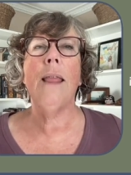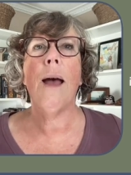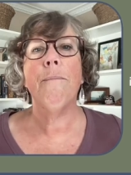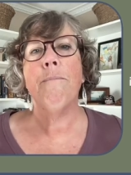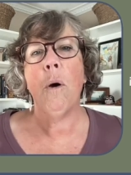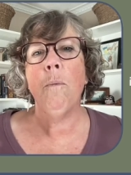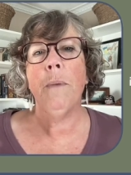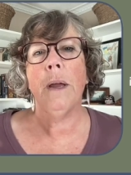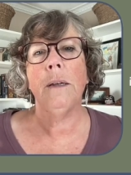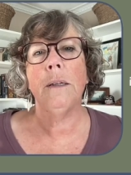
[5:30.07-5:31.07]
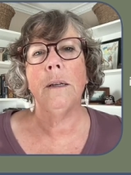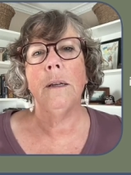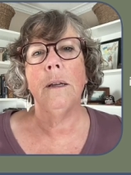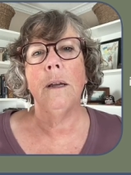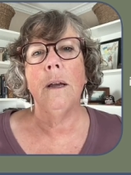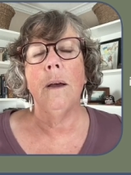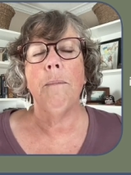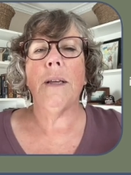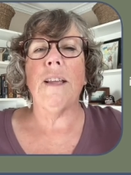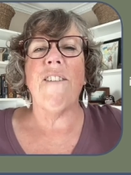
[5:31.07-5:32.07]
that moment,
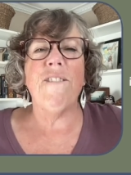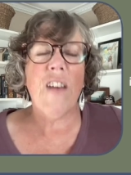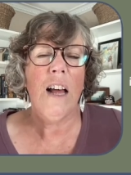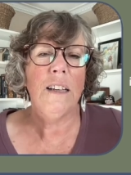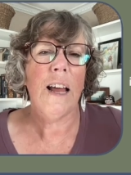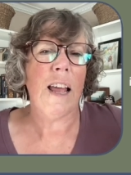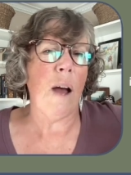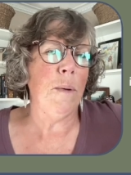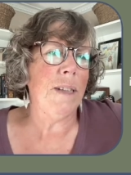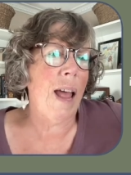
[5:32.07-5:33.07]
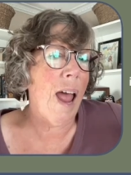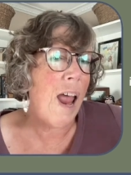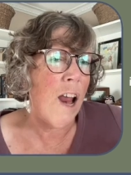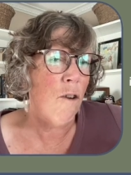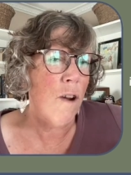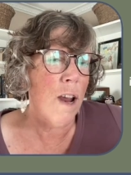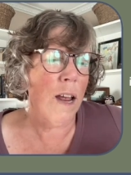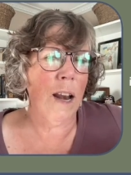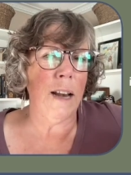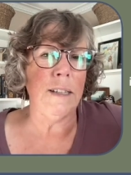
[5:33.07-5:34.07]
because I felt like I was angry
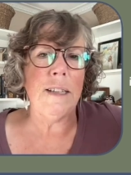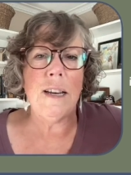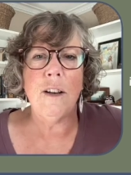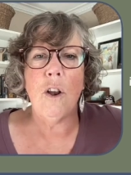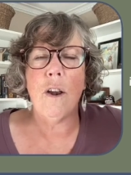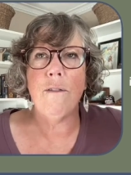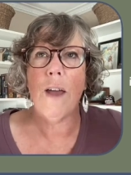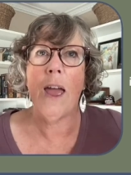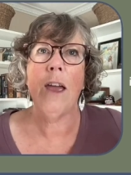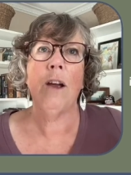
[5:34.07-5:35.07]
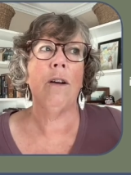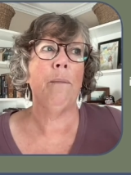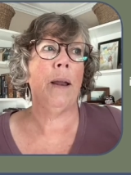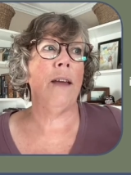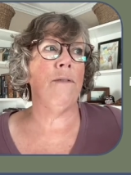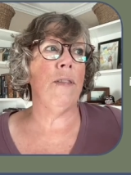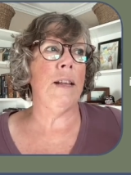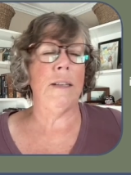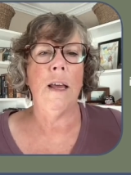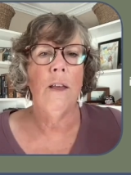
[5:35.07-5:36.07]
and I'd seen a lot of anger in my life, and
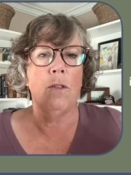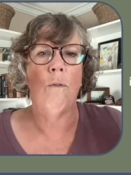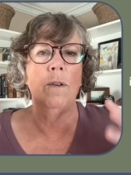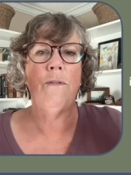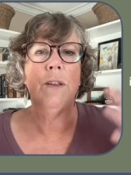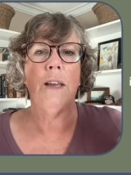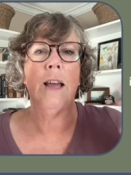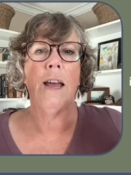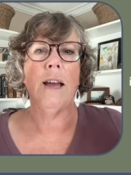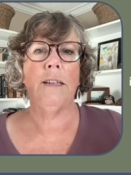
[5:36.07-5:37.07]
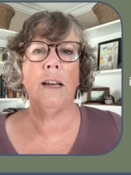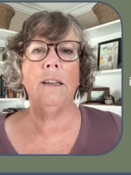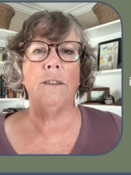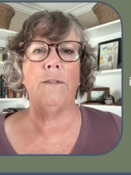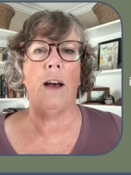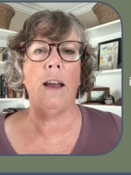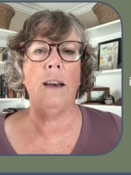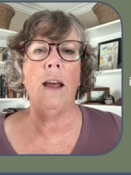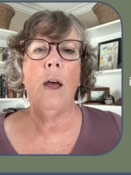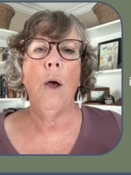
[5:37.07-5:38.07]
that's the only feeling I identified.
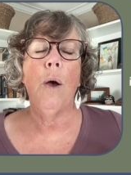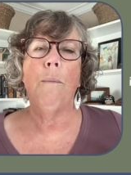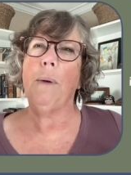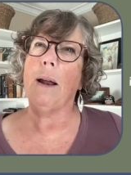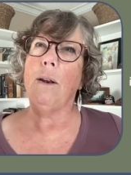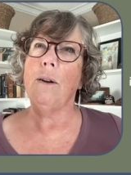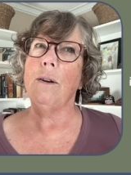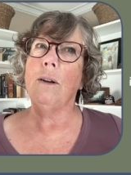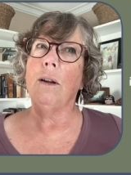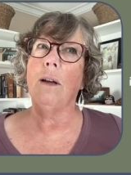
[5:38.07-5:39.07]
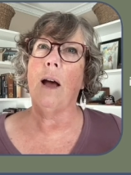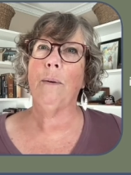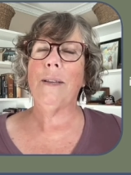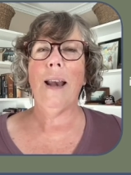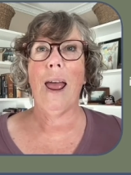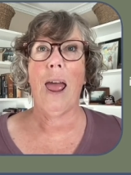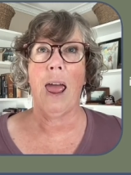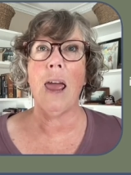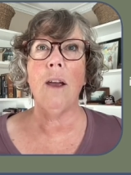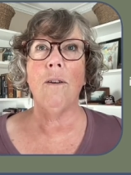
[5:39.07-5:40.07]
But I learned I wasn't
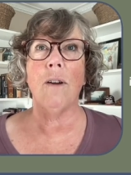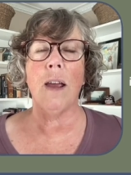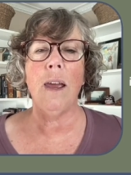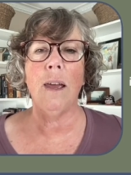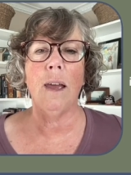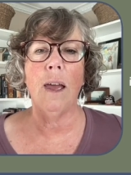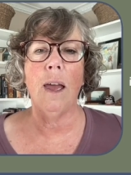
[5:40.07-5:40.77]
angry.